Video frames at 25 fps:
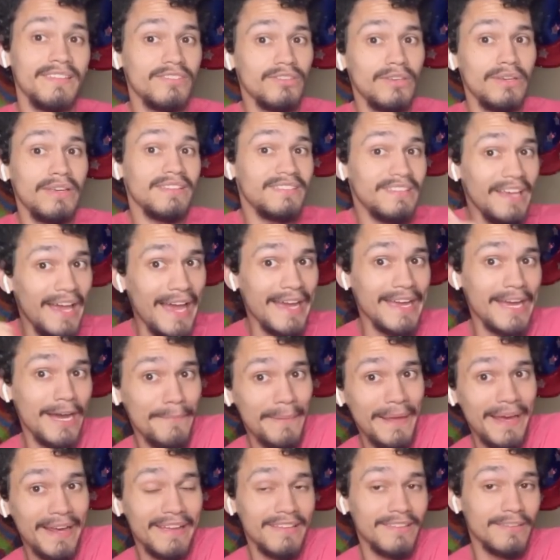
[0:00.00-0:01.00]
So you could tag out
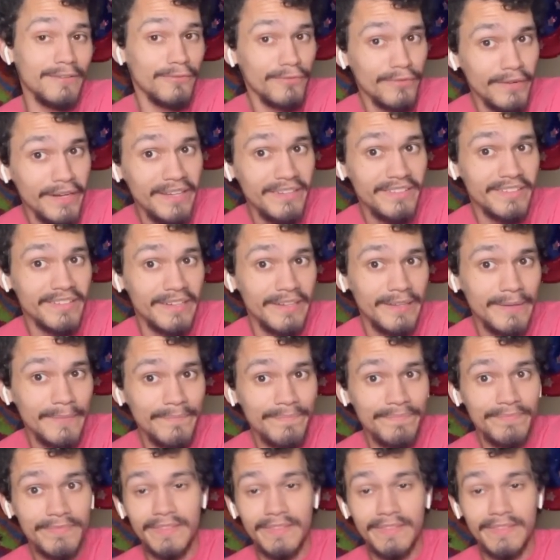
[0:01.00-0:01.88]
back into Frieza,